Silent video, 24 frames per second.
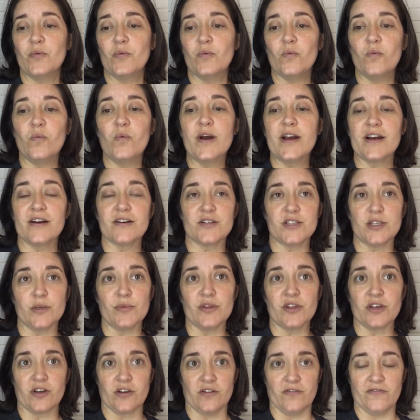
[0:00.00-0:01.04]
where some
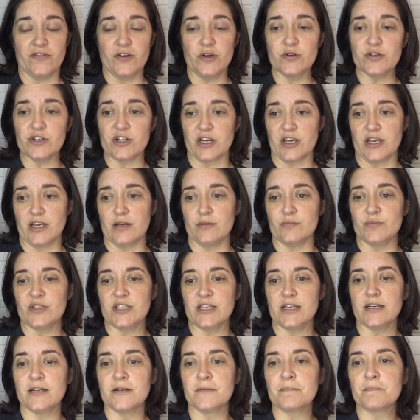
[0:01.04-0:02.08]
of the confusion comes
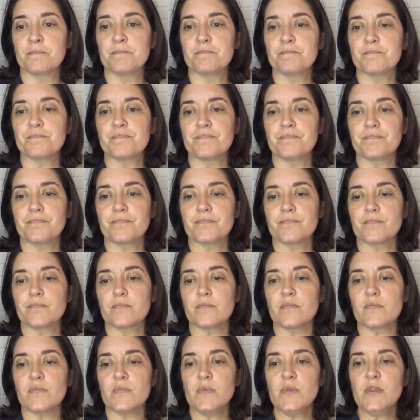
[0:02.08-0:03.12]
in.
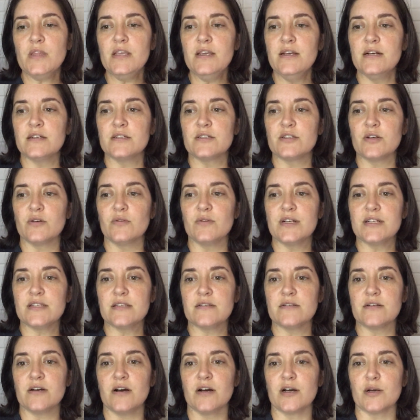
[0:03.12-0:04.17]
So
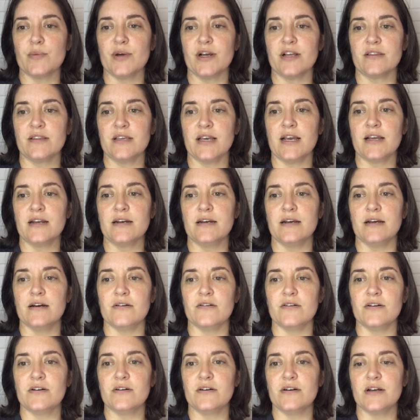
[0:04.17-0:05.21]
let's talk about that.
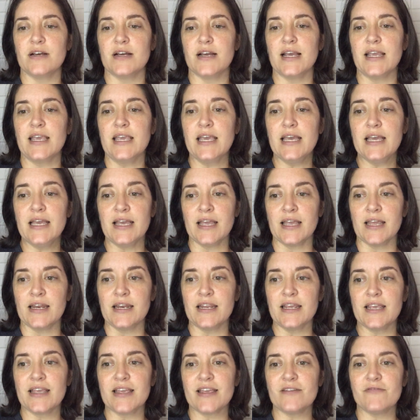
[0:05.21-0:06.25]
Now, again,
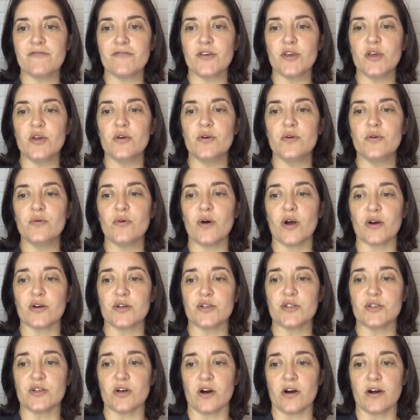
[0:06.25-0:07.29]
if you are
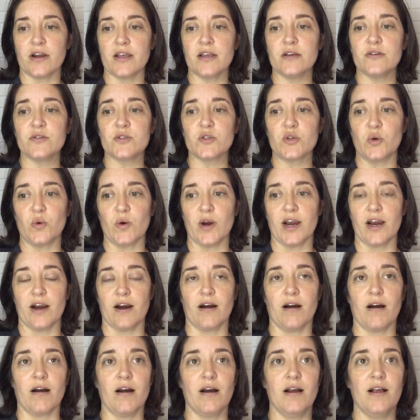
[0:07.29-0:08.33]
starting a
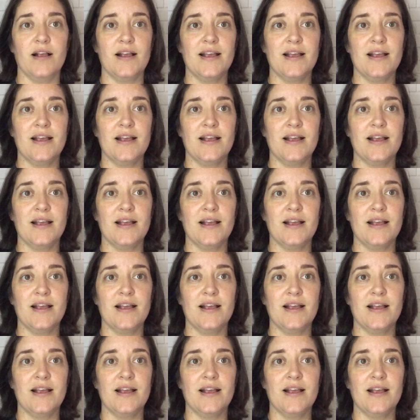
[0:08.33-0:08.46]
square